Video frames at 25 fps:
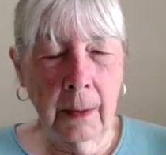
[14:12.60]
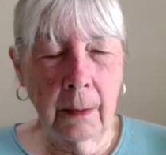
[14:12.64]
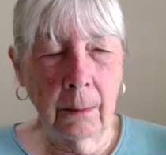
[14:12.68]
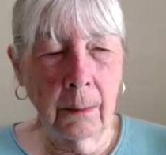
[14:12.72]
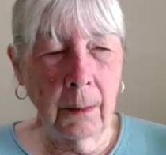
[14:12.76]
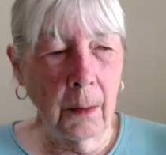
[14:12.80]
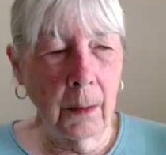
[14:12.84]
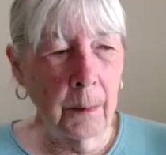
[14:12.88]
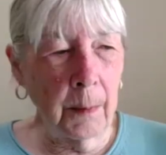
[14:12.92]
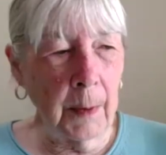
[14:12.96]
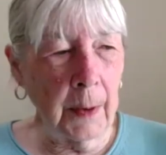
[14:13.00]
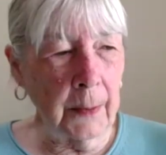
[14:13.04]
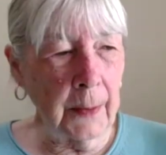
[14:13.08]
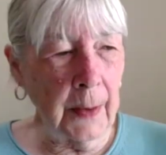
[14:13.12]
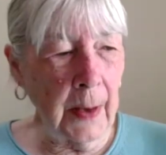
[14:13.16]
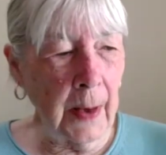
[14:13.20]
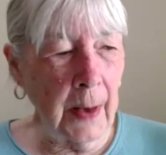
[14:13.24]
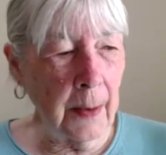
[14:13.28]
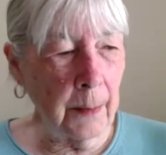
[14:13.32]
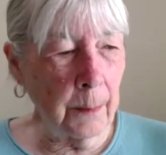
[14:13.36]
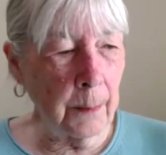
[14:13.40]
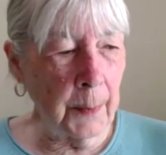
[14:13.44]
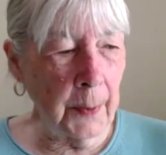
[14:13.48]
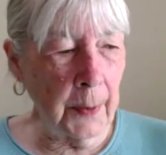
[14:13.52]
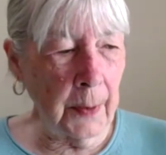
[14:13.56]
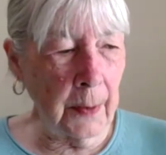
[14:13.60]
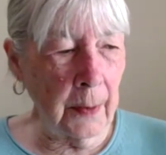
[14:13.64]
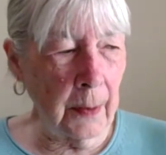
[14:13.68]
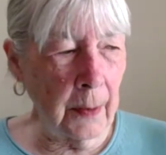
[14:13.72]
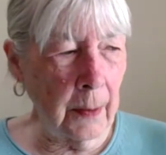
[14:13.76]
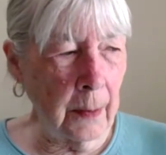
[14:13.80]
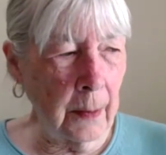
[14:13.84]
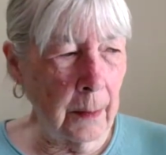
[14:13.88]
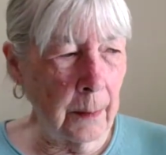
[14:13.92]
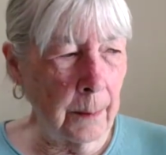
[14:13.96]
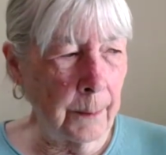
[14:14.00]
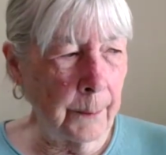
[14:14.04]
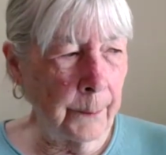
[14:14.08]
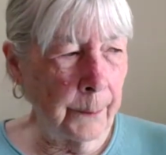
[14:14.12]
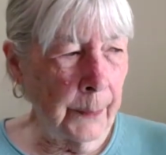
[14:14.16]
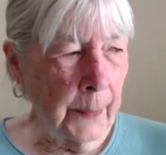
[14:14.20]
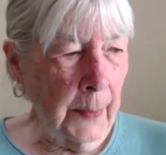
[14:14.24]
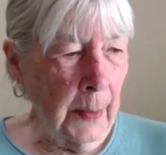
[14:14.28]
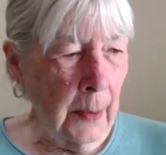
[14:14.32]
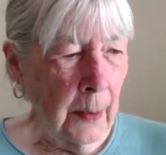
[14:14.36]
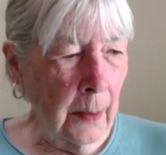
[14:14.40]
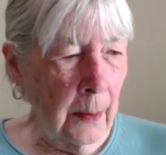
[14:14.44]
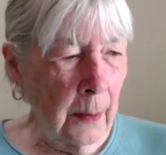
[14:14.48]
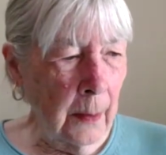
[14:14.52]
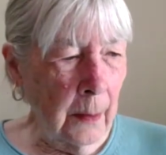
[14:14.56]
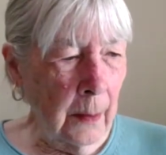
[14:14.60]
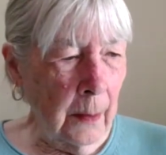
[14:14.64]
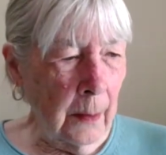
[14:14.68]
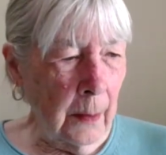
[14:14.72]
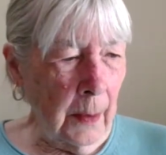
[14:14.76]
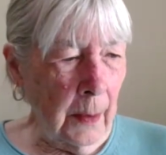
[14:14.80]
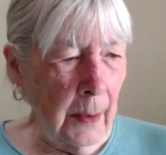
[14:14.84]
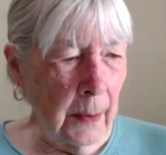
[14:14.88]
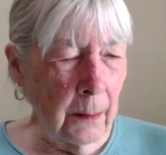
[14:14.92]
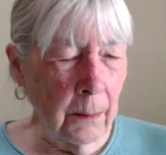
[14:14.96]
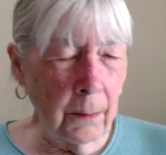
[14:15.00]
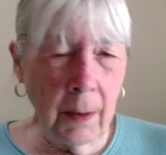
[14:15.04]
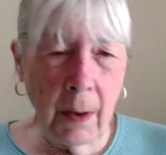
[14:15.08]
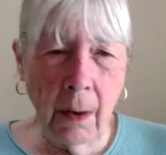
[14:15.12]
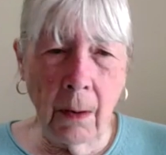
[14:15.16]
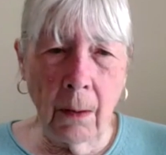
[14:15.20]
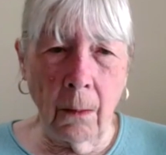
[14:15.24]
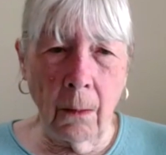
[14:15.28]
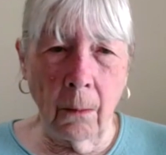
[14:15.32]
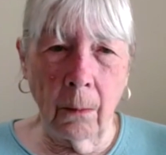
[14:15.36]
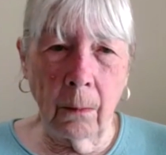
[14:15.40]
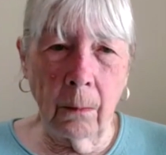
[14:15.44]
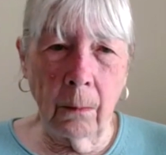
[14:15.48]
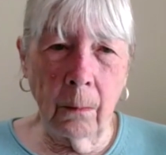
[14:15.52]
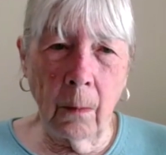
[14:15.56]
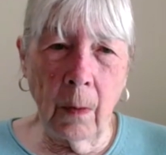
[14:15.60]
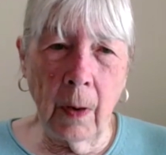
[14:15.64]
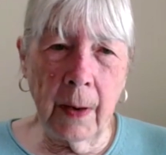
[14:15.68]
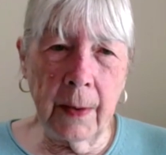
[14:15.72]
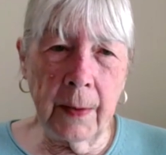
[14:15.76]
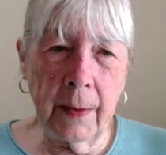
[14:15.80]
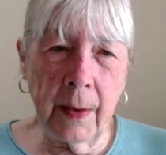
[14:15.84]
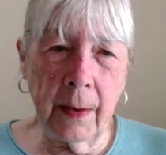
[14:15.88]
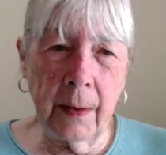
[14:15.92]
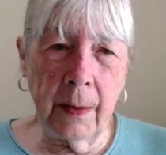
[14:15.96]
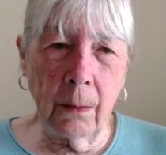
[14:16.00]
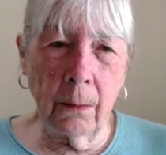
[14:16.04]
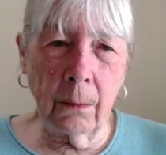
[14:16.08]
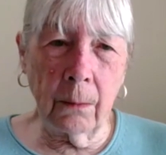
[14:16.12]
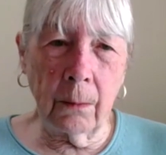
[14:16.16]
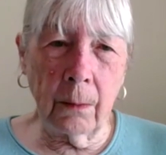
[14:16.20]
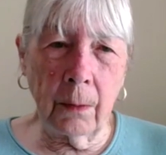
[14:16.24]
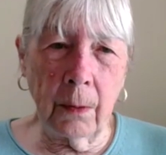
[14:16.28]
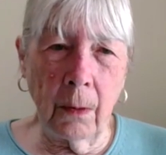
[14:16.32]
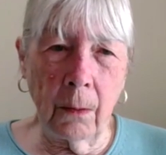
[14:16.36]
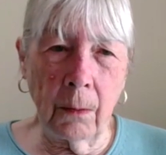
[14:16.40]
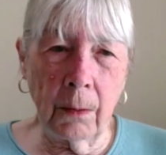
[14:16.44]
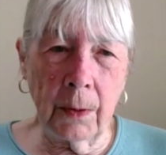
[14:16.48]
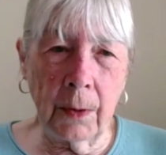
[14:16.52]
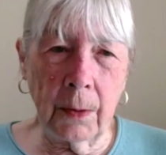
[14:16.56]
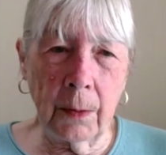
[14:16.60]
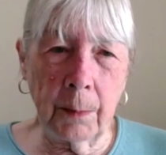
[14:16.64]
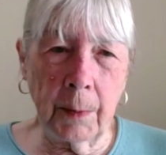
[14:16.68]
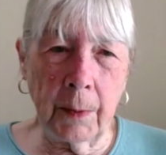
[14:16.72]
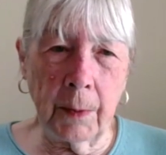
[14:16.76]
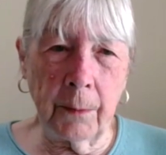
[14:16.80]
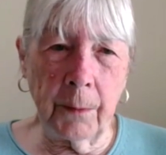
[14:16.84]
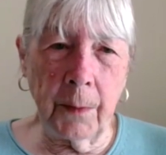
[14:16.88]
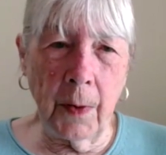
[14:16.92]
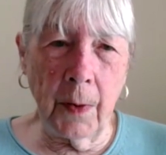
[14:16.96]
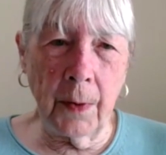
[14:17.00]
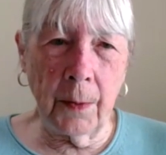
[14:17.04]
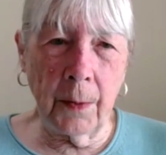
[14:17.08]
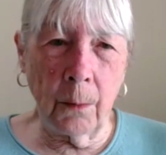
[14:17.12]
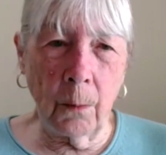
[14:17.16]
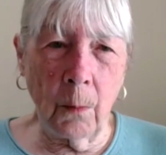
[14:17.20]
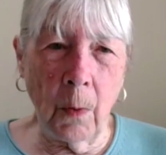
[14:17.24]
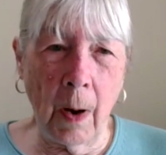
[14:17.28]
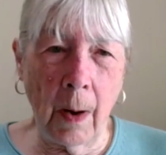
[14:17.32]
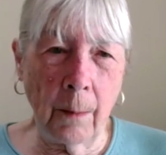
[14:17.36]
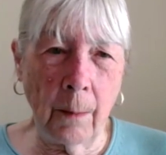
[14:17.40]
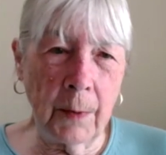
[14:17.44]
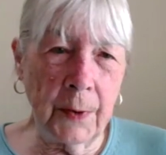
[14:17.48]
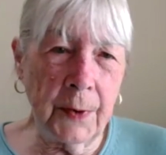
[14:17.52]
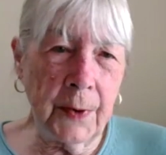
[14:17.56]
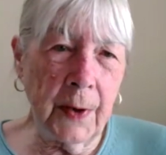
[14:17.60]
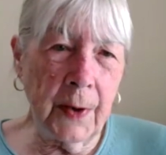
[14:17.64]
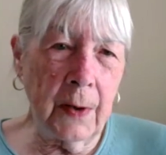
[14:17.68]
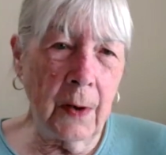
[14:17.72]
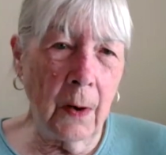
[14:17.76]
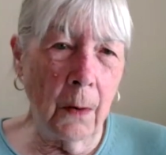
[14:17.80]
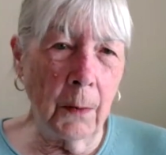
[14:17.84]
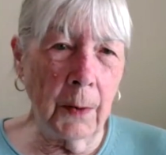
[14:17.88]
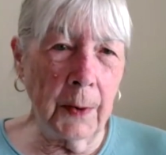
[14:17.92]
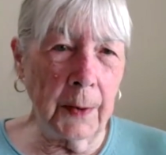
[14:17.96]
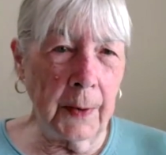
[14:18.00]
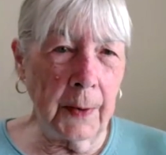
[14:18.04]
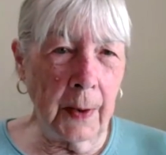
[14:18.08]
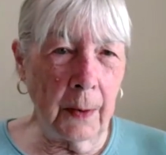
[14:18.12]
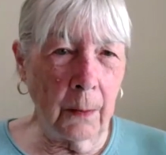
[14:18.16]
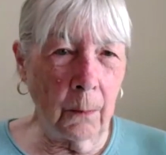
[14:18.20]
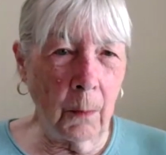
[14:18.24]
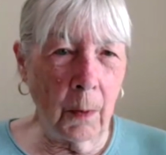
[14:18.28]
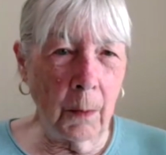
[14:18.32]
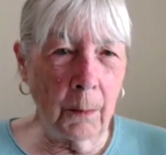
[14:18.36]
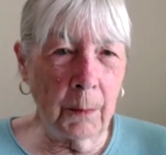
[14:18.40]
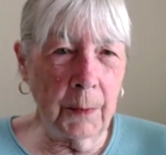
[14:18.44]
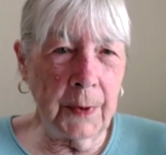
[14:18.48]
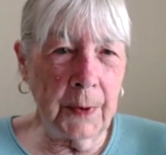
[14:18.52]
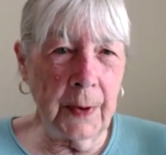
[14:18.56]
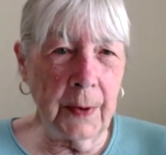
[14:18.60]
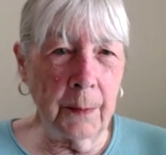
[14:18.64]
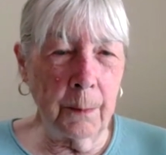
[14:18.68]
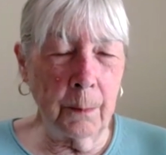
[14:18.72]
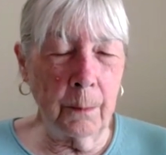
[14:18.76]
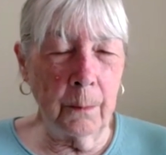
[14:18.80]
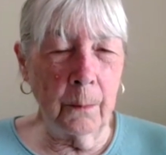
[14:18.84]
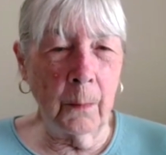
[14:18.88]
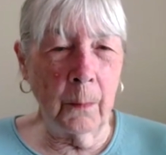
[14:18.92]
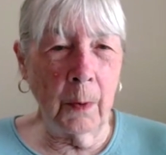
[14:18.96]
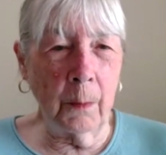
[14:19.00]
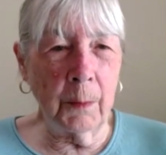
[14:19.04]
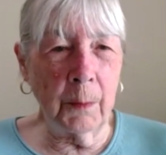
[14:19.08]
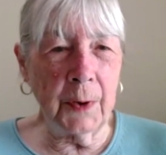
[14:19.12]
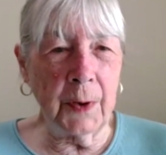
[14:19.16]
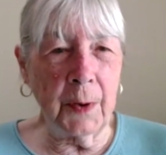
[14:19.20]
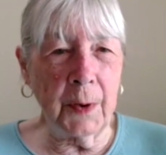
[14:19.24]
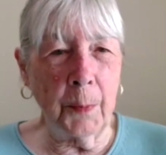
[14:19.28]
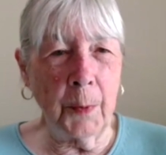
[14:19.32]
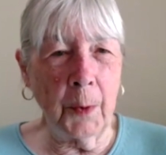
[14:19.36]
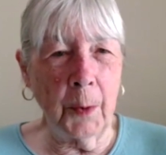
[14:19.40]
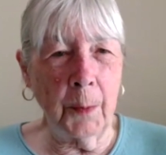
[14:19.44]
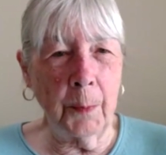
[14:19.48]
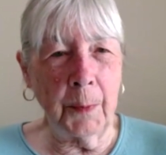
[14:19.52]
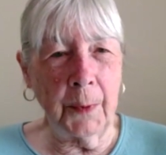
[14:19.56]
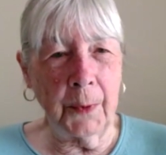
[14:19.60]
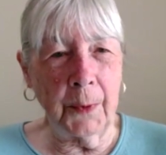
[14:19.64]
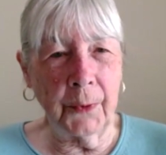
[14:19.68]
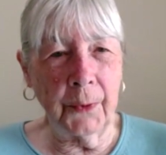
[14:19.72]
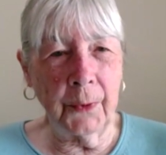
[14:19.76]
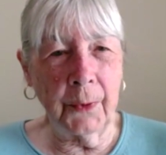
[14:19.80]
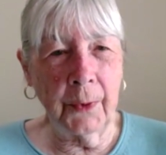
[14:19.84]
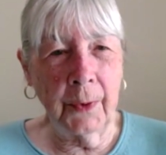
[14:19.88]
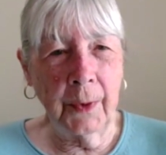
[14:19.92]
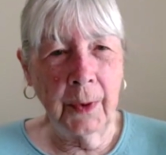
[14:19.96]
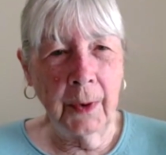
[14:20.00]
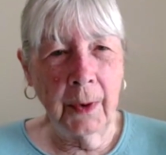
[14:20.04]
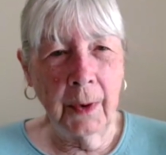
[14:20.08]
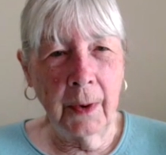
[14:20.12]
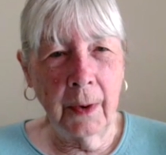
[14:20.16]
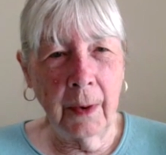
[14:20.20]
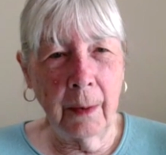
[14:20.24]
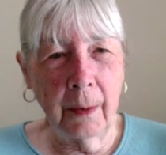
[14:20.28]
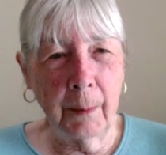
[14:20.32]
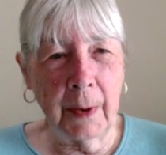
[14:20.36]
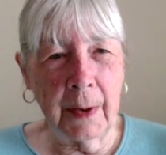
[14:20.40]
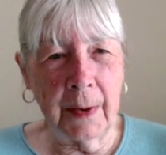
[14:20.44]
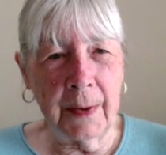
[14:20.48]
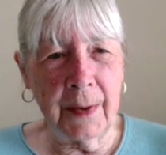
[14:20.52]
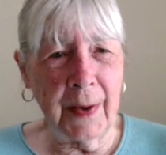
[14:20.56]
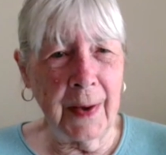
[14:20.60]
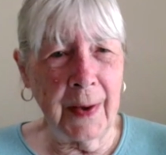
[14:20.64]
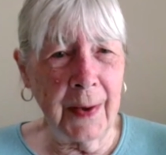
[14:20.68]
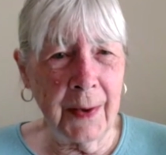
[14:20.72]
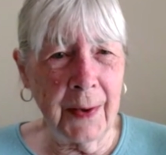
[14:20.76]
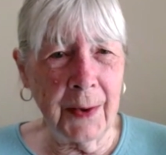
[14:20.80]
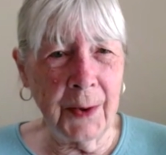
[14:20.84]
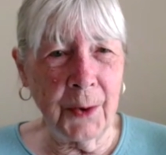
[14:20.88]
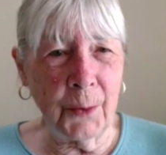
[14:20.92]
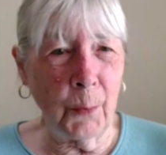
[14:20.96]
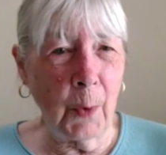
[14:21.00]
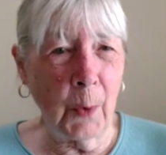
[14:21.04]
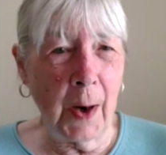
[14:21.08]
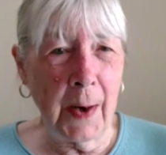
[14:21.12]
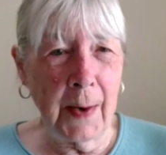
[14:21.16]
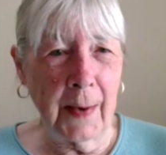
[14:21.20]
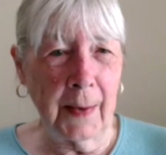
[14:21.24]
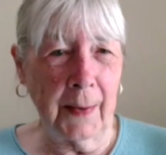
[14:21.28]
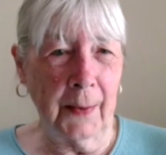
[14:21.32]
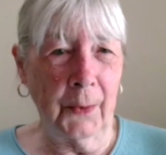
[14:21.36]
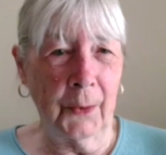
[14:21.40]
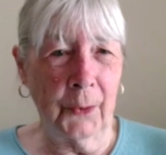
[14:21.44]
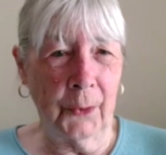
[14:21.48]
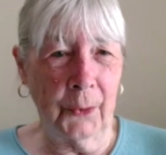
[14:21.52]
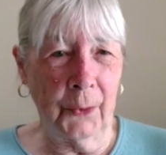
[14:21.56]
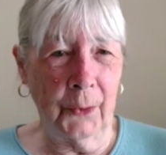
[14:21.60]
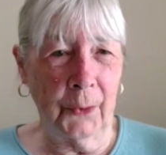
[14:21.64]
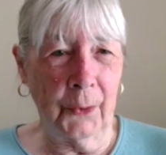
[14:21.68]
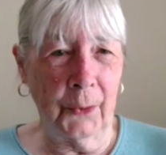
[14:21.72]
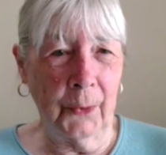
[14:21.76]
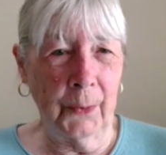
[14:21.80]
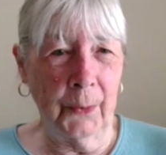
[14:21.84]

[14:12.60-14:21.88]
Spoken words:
don't know about that, but I don't know why they don't go a little bit farther. Why was he going there? What was the purpose? I mean, it's in his writings.